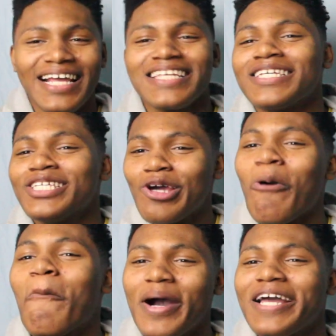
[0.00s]
that's a
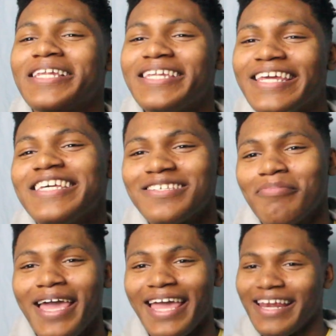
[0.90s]
Joe Budden diss,
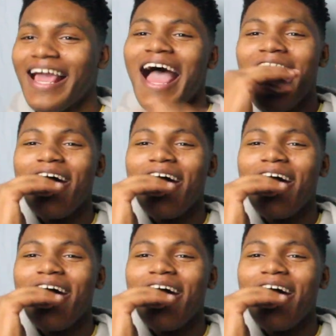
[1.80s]
man.